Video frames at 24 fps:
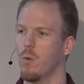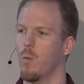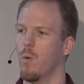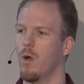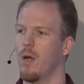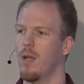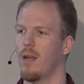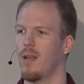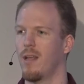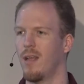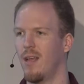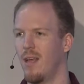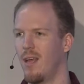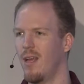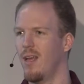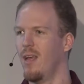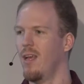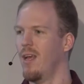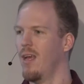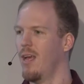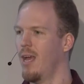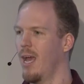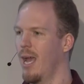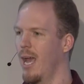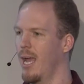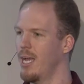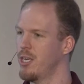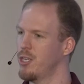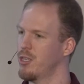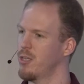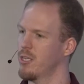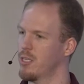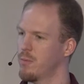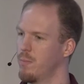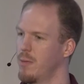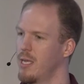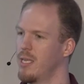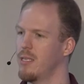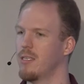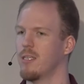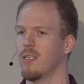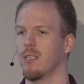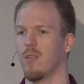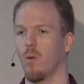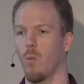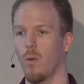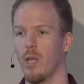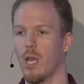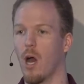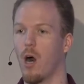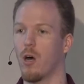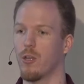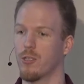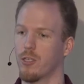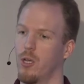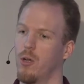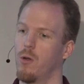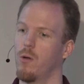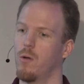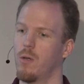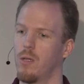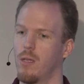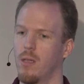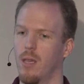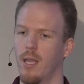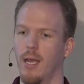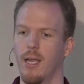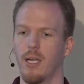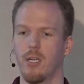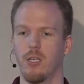What agentless means is that we also like